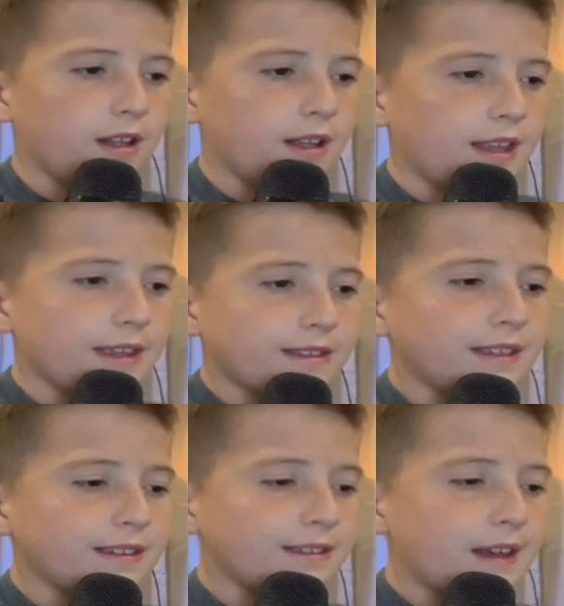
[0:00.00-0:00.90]
That's,
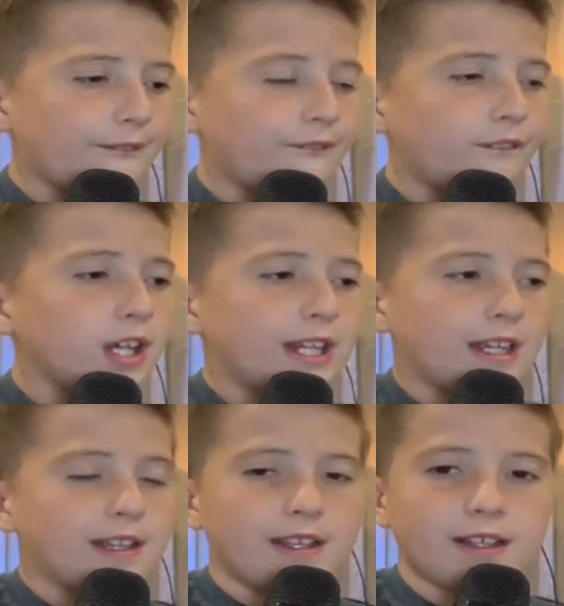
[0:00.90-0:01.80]
this is not funny.
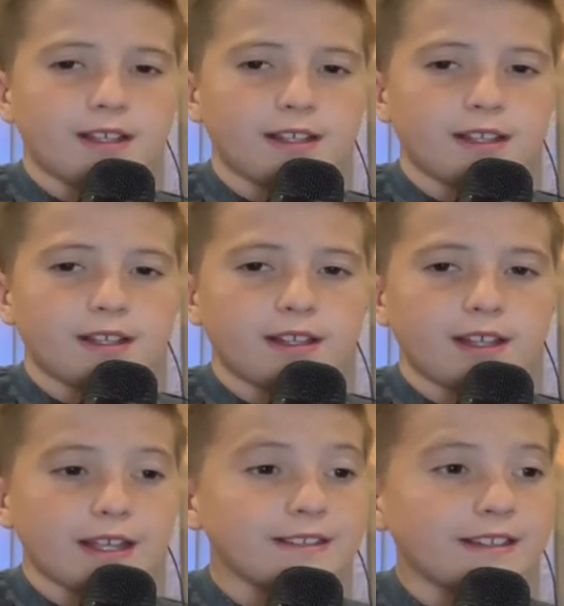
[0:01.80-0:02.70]

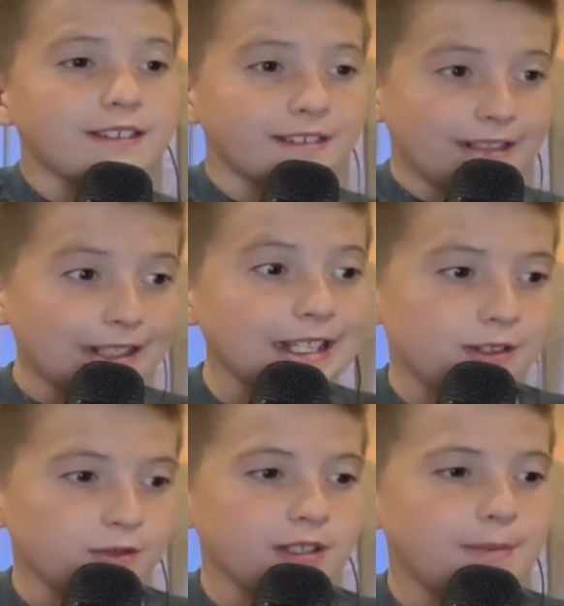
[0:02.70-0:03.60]
As this is
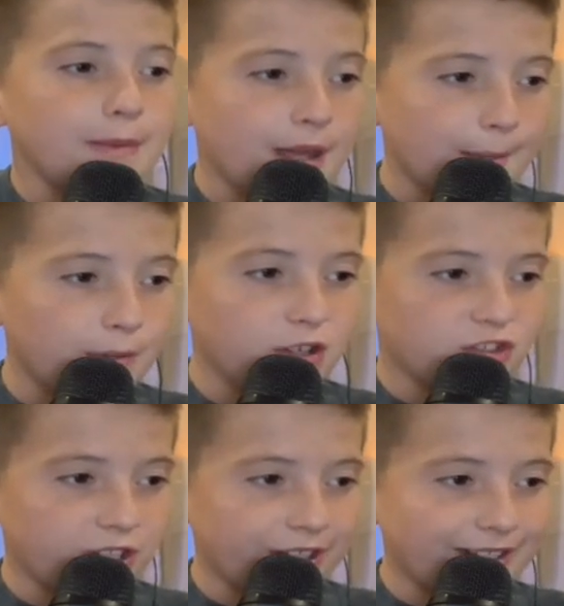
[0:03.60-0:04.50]
literally
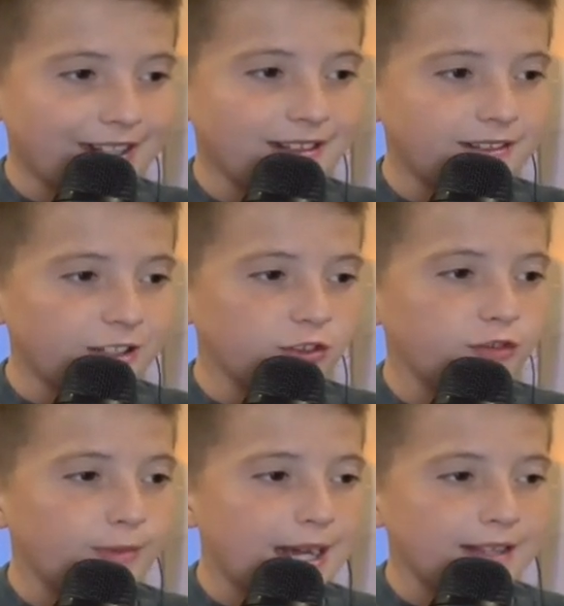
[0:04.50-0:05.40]
pushed into kid,
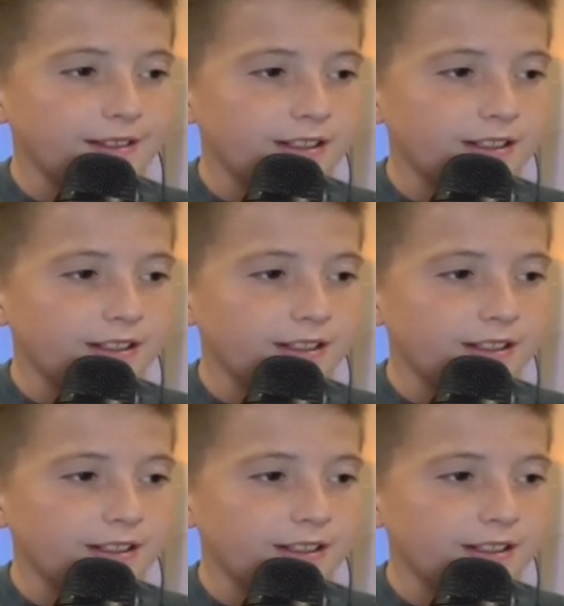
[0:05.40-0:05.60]
children's minds.